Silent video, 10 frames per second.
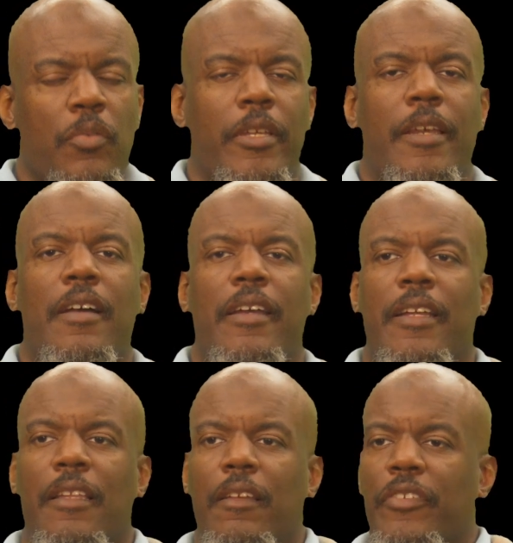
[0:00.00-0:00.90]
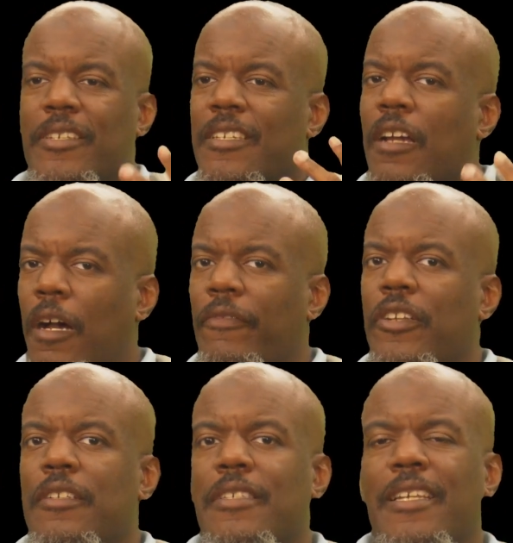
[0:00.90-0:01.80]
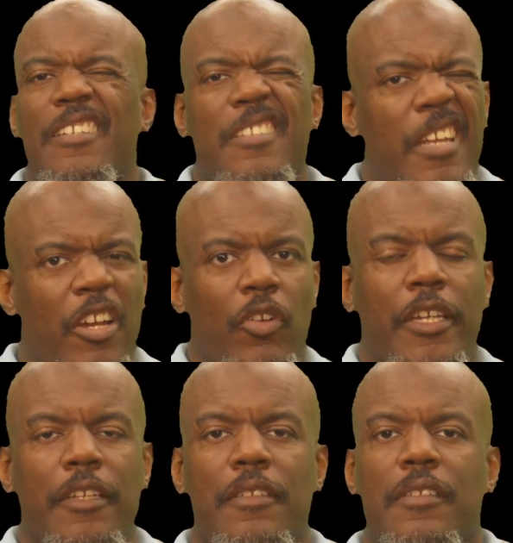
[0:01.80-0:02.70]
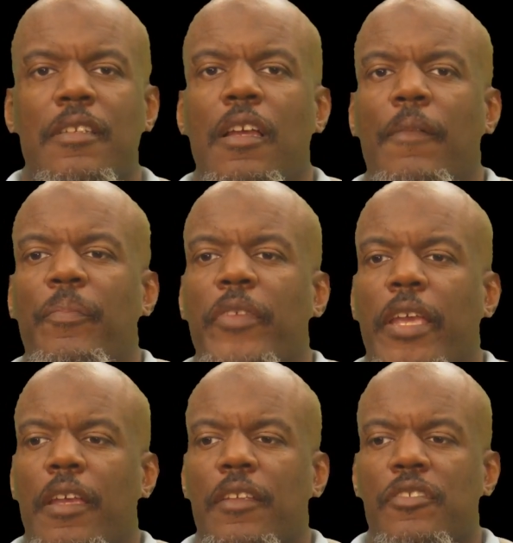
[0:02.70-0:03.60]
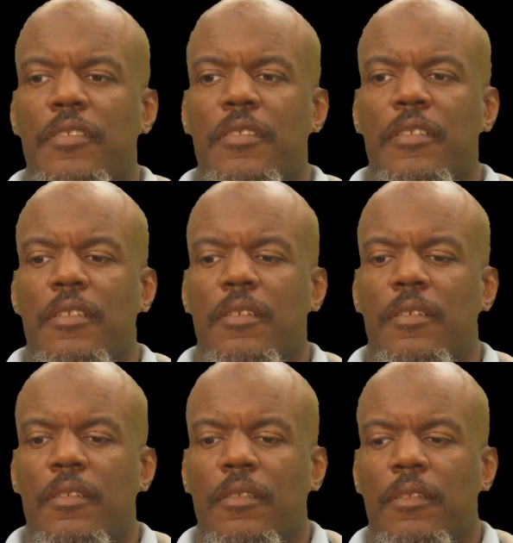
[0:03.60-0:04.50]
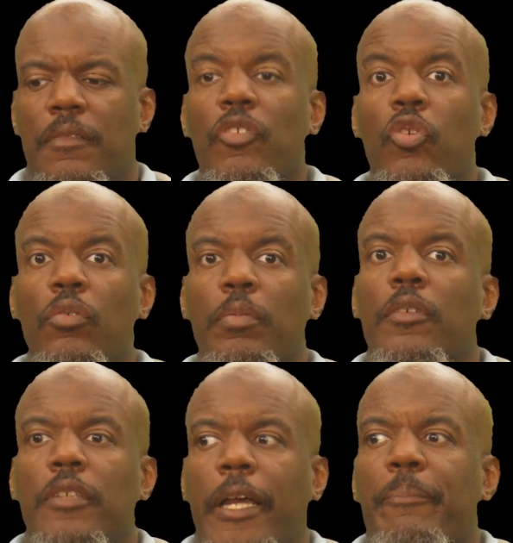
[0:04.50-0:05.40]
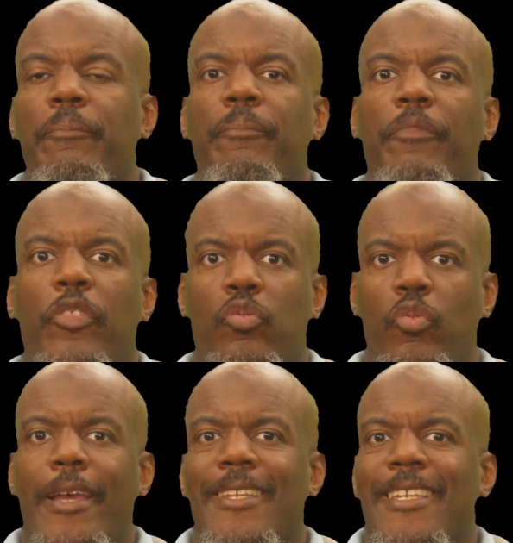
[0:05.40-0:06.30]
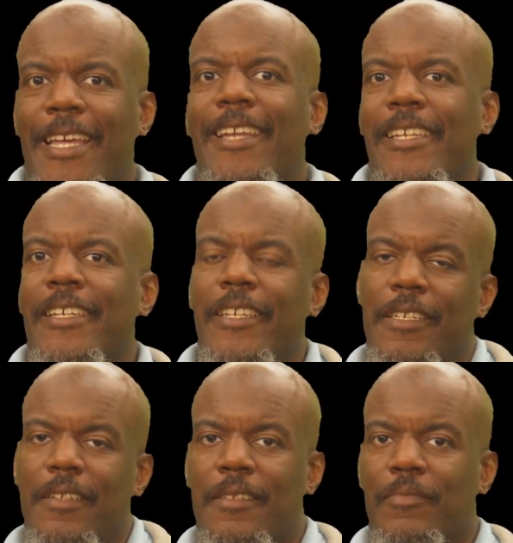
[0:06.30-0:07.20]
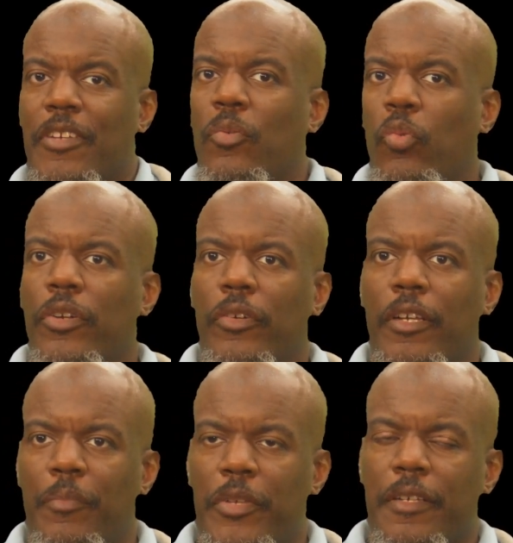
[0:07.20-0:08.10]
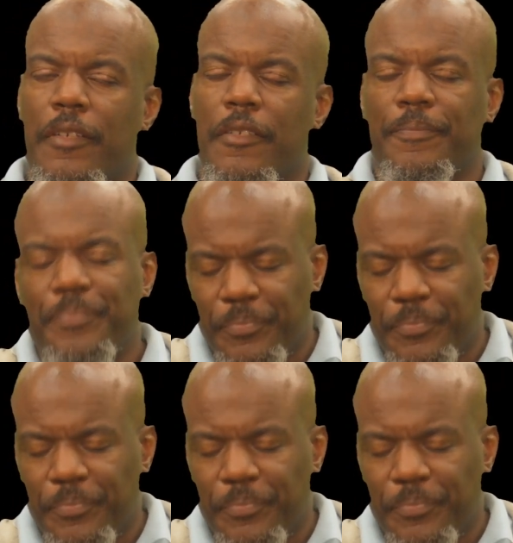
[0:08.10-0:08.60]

the guy. I love his confidence and his arrogance and just the uber-like threat that he is. I'm kind of wondering because